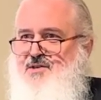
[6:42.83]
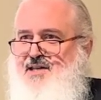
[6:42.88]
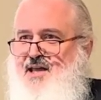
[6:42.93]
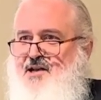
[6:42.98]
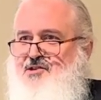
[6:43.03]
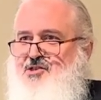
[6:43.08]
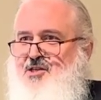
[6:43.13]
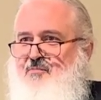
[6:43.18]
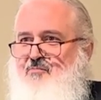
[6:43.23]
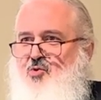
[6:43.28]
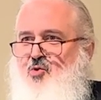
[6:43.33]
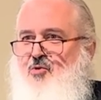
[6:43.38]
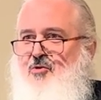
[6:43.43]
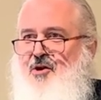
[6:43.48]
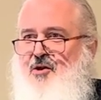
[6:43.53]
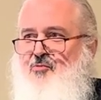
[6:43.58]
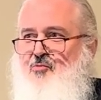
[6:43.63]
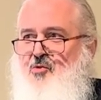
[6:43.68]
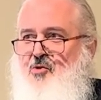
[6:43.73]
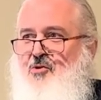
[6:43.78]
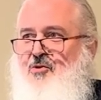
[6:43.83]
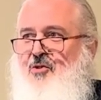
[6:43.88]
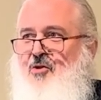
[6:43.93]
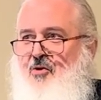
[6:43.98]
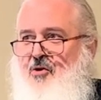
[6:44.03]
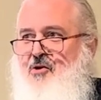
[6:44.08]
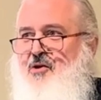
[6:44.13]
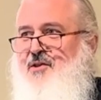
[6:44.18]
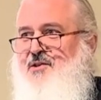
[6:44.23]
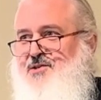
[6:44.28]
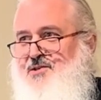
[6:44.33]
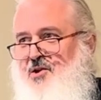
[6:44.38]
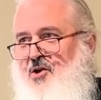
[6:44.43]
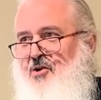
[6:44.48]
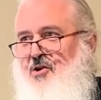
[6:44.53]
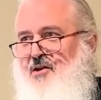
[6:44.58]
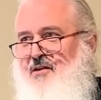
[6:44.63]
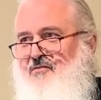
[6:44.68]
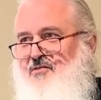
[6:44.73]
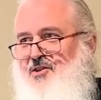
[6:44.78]
was actually born in rural
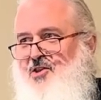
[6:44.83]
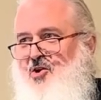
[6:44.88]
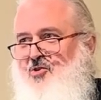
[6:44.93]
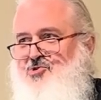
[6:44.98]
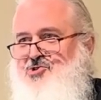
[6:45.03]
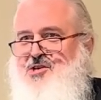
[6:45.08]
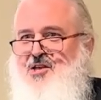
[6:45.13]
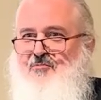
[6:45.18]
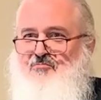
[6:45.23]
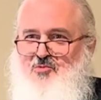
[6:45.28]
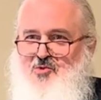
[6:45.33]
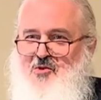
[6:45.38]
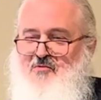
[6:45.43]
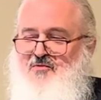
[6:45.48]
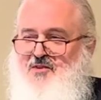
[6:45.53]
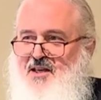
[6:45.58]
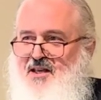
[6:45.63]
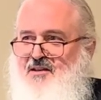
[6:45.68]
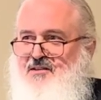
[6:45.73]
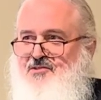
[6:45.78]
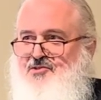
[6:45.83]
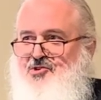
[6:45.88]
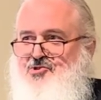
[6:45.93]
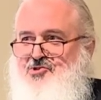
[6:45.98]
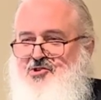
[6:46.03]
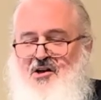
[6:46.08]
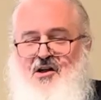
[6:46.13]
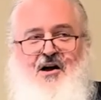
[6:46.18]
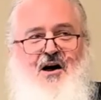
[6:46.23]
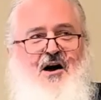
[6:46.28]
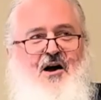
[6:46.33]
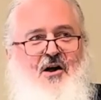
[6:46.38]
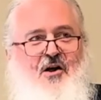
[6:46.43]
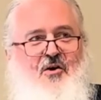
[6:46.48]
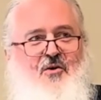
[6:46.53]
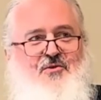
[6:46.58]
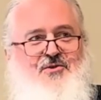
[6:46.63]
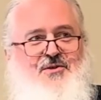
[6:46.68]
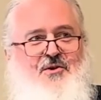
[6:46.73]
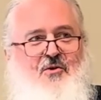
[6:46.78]
Arkansas, even though she had moved to, to
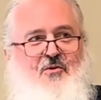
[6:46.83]
Chicago.